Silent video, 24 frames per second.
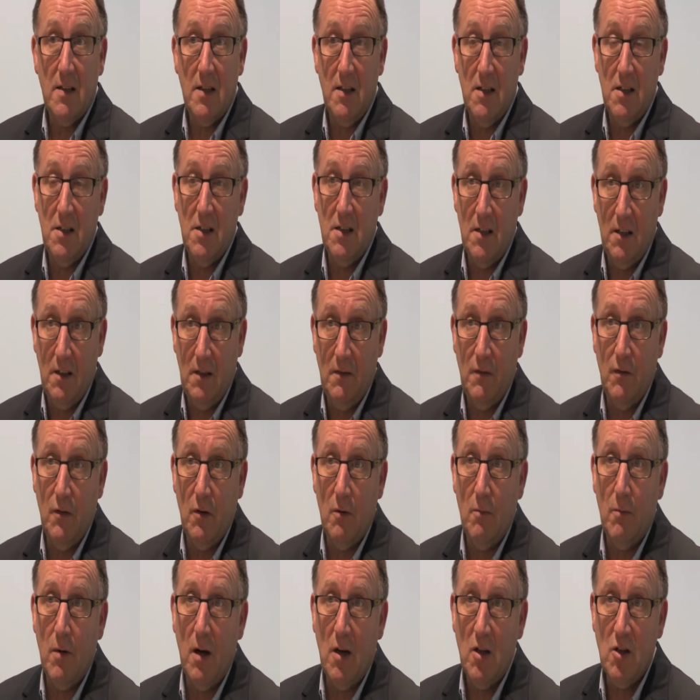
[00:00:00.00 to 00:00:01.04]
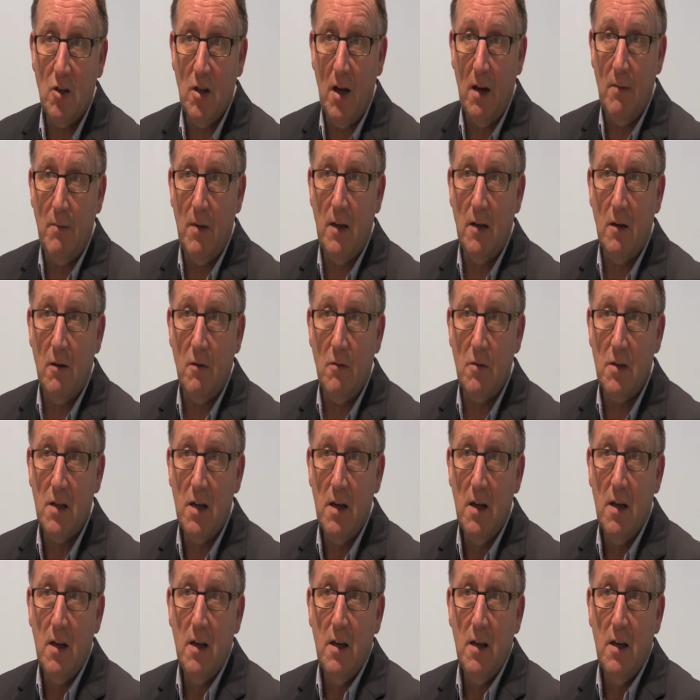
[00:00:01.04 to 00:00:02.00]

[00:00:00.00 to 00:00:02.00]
This is the film by Shane Meadows.